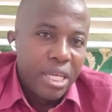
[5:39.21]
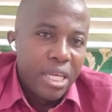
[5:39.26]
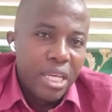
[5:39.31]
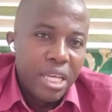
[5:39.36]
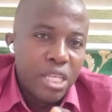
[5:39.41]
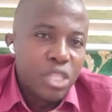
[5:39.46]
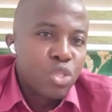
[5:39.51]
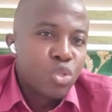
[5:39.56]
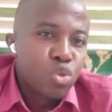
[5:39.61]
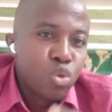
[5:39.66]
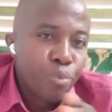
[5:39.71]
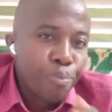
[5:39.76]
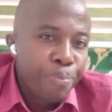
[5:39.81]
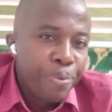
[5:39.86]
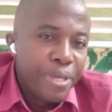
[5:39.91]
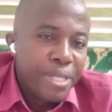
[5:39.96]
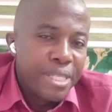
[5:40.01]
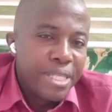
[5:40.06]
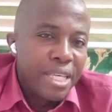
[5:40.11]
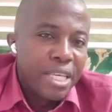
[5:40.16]
is too
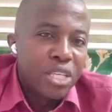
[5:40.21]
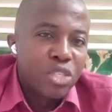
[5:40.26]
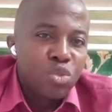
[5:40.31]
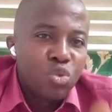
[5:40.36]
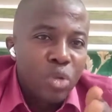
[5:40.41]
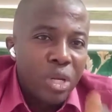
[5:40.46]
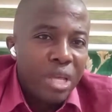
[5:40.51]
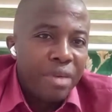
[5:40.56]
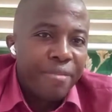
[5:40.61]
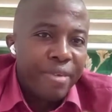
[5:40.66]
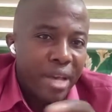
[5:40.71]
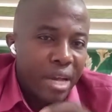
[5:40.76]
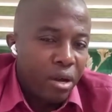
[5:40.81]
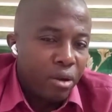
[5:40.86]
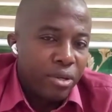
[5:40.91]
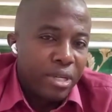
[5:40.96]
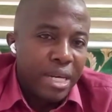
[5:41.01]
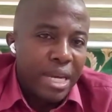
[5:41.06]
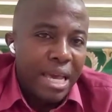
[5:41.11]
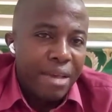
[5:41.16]
busy to live a
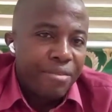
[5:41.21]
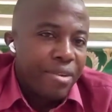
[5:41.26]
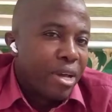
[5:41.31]
healthy life.